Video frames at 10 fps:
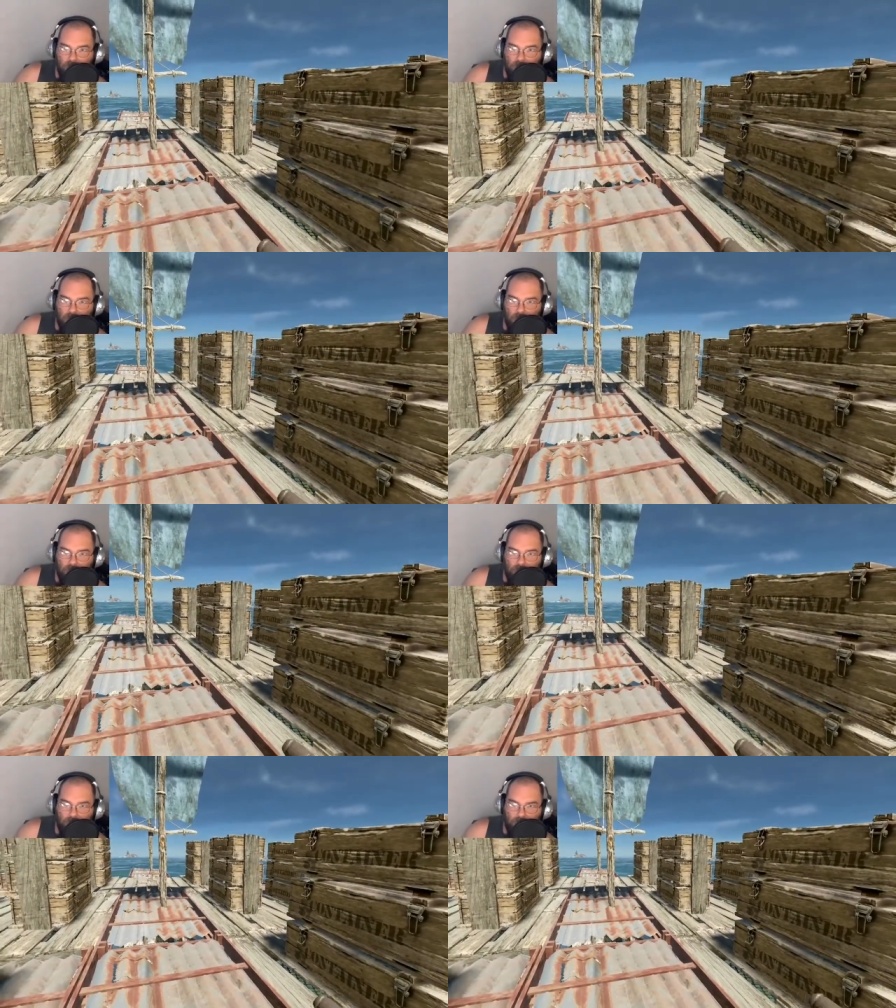Alright,
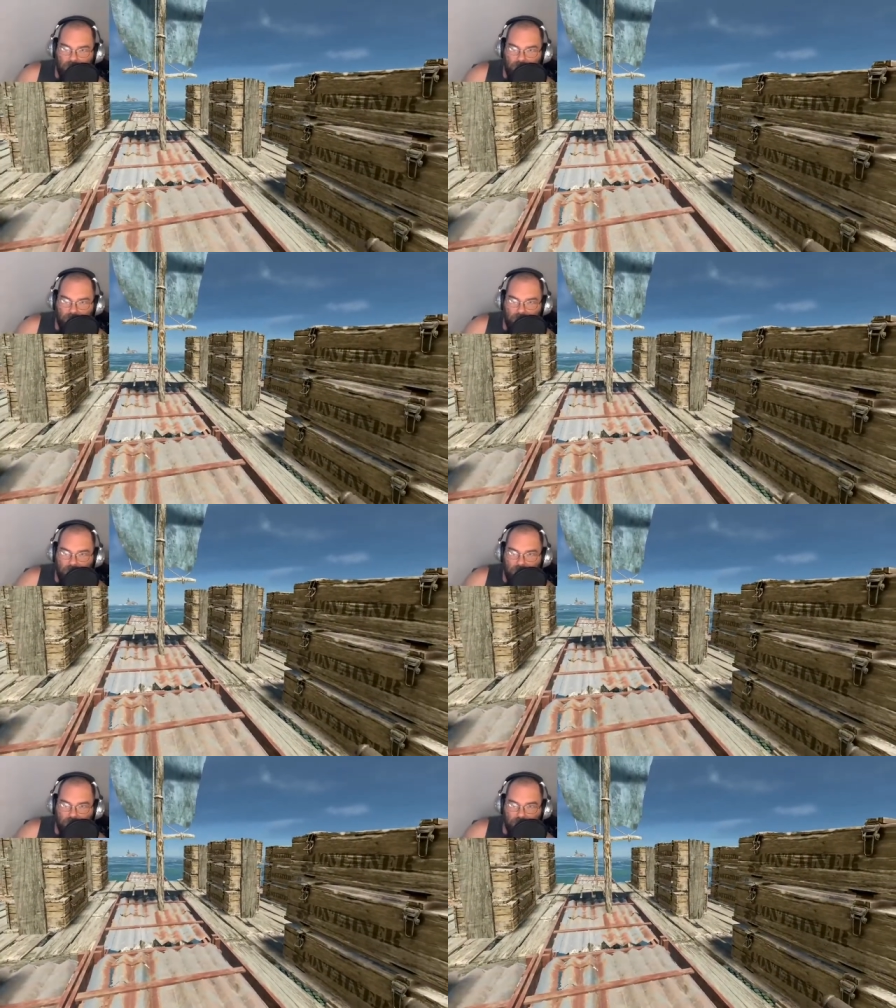let me aim
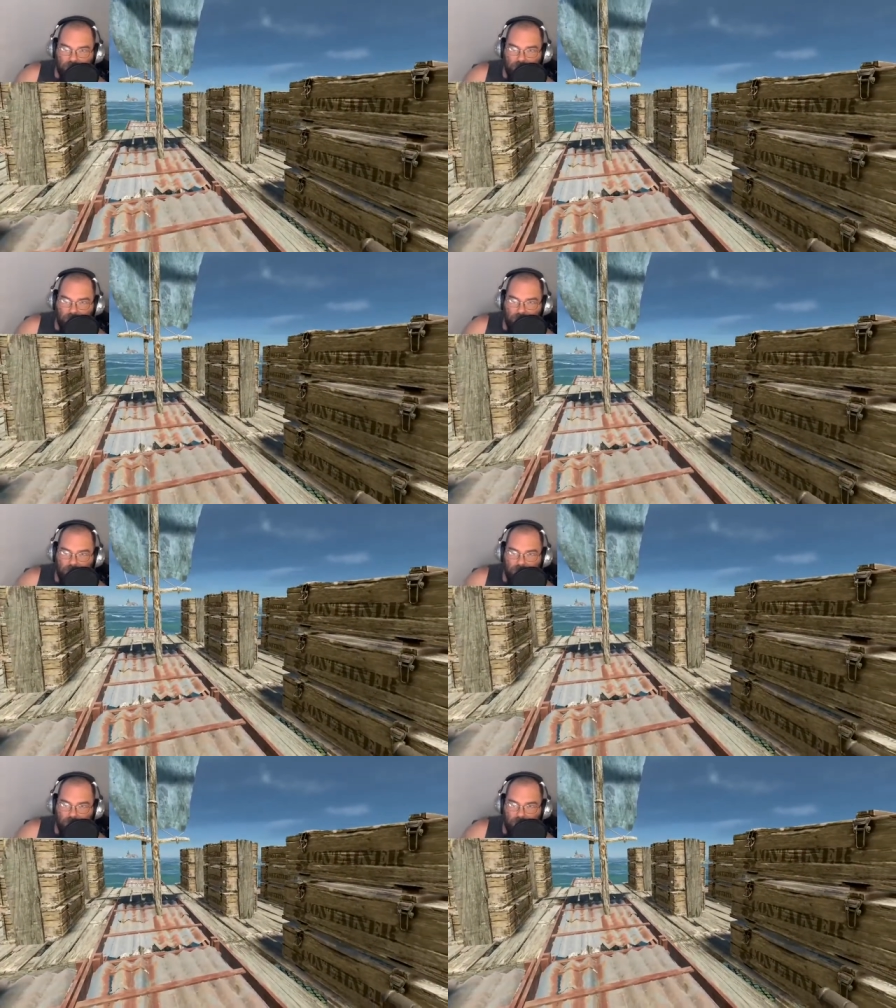my ship right
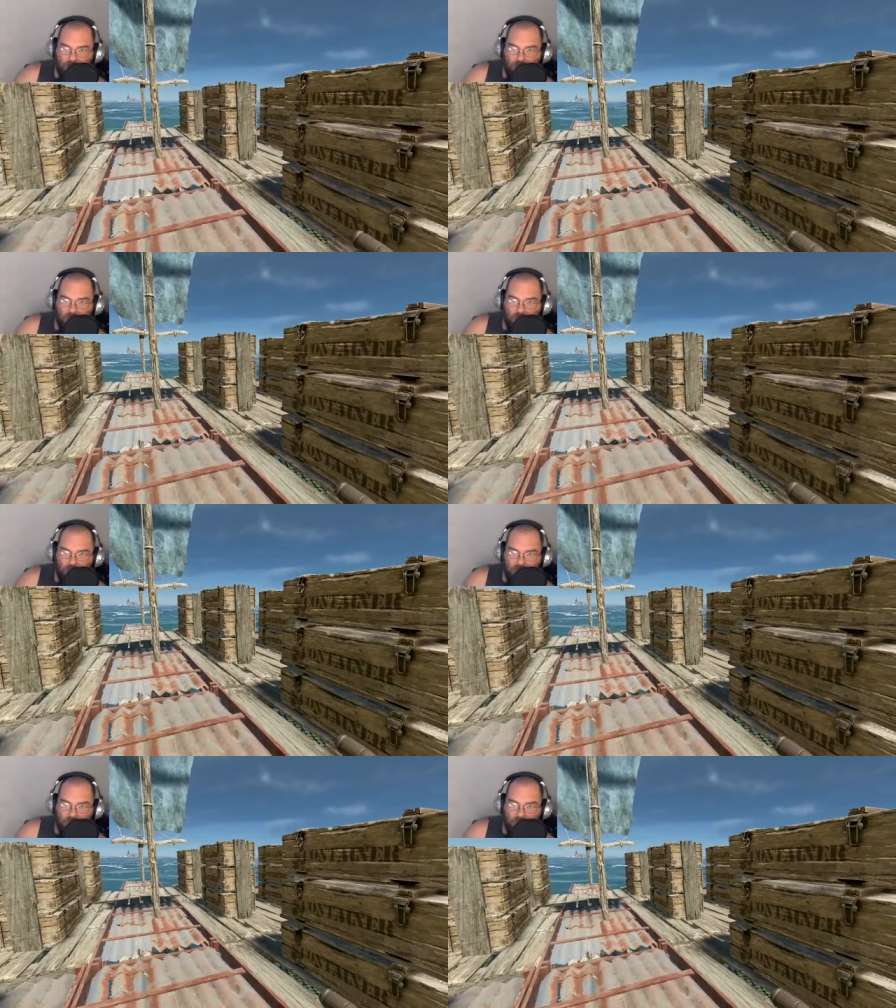to it. Oh
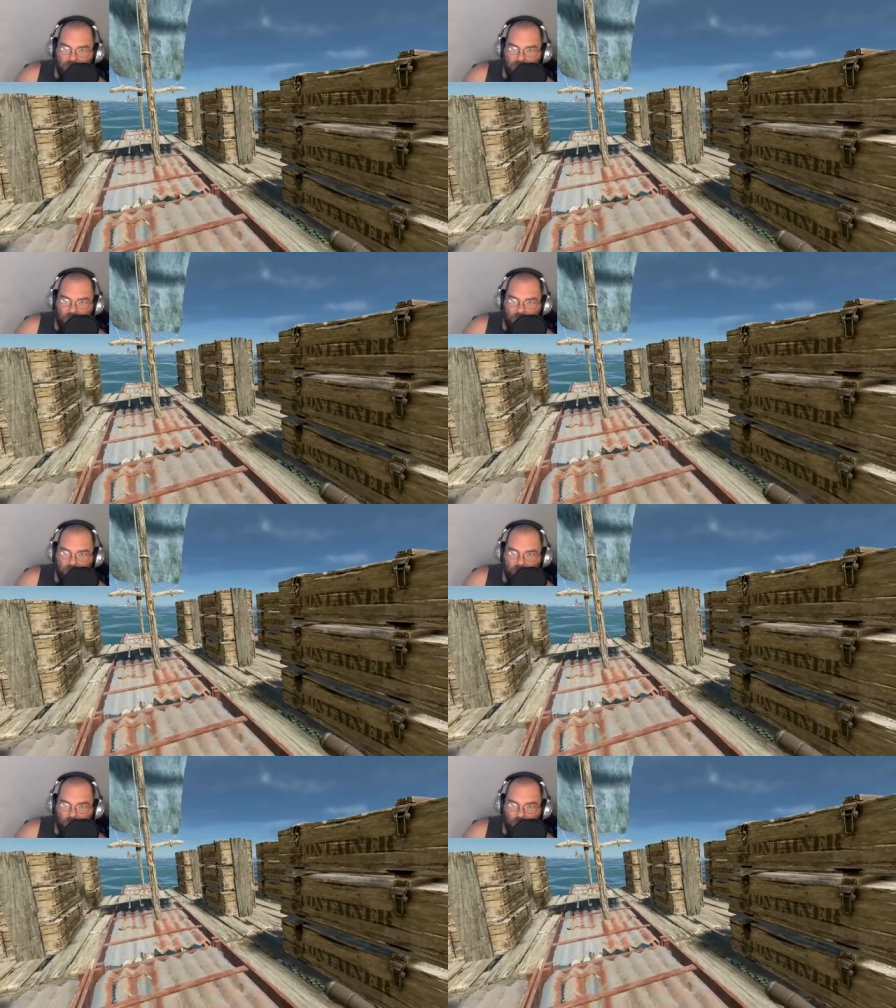my god, and a
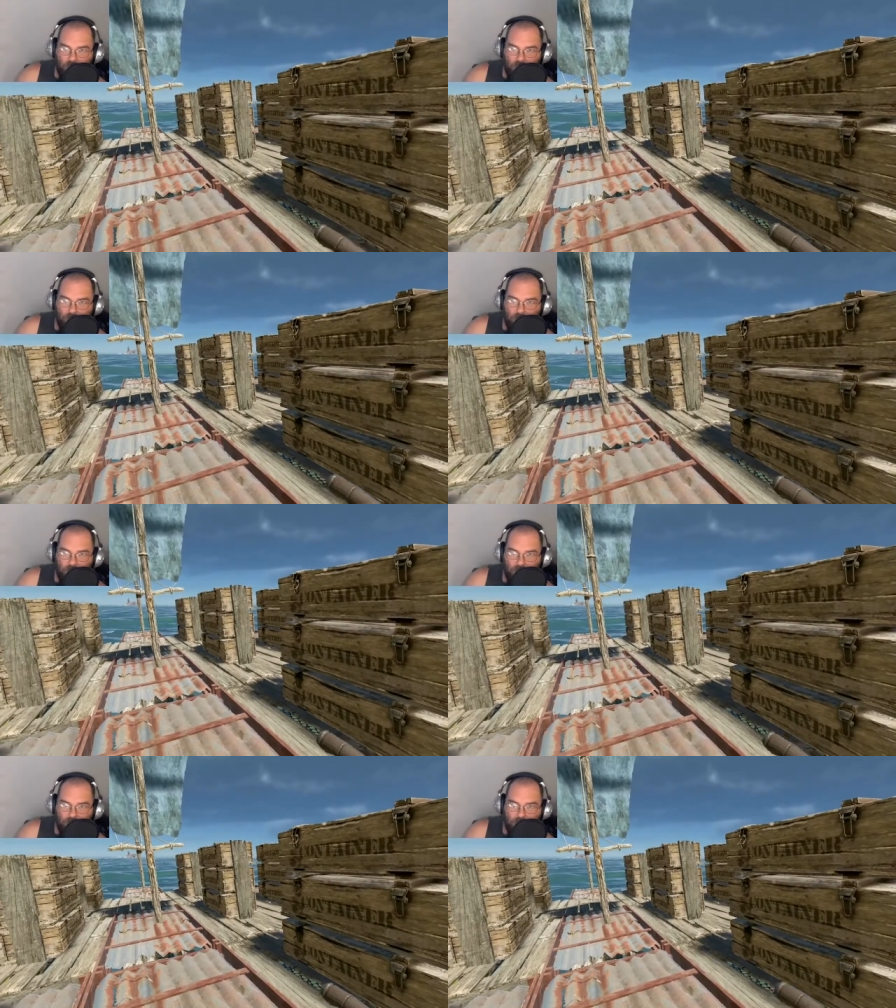storm
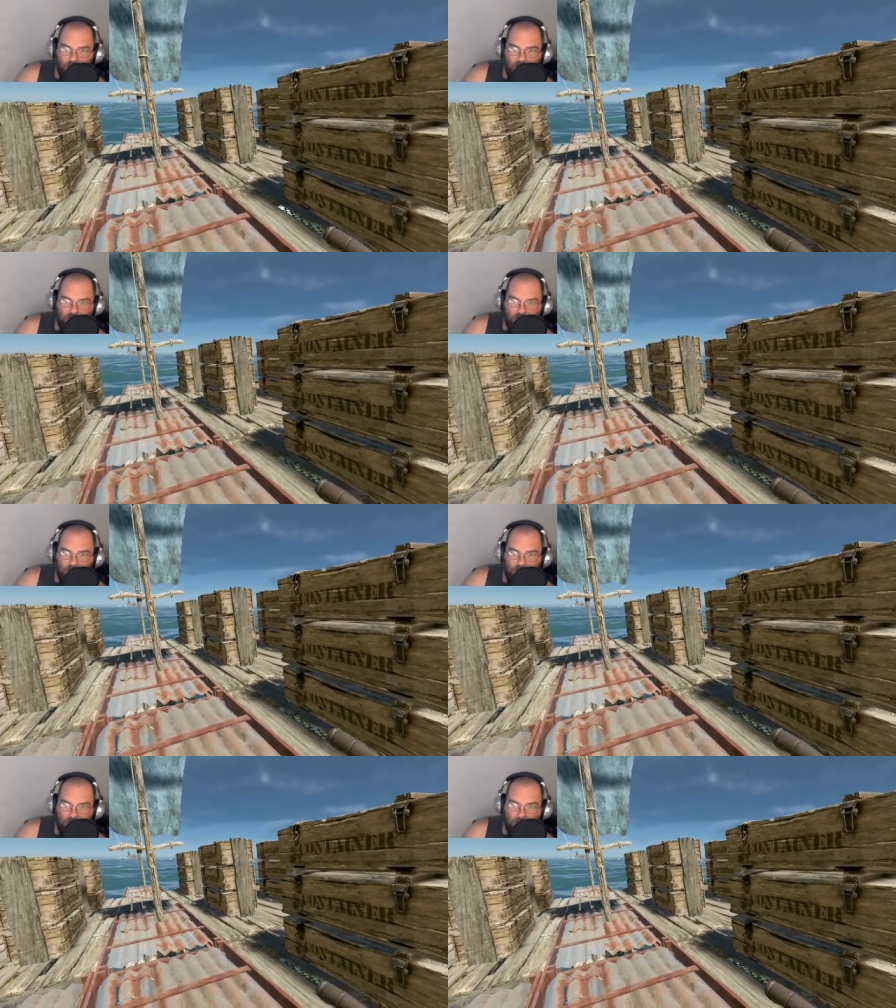is
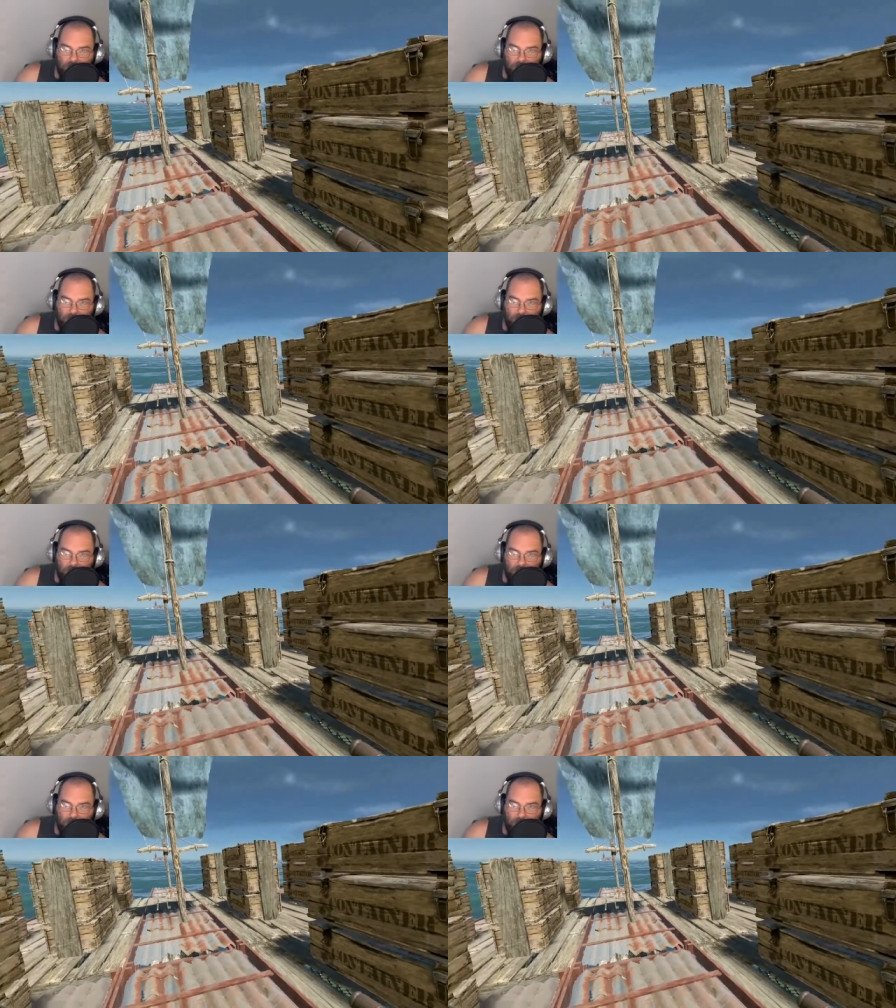coming.